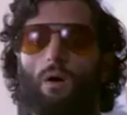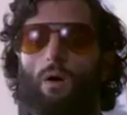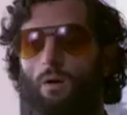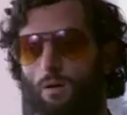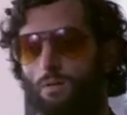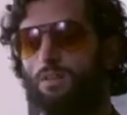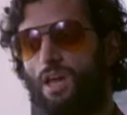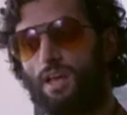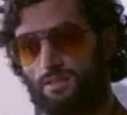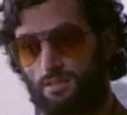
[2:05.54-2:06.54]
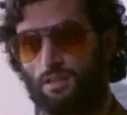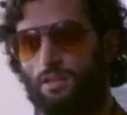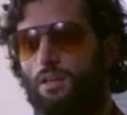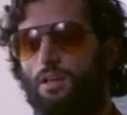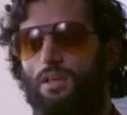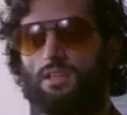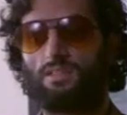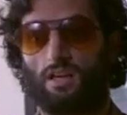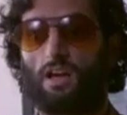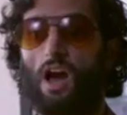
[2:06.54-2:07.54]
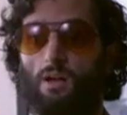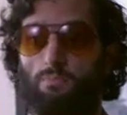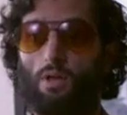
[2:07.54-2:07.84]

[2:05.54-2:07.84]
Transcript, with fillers: Oh, yes. It's a hard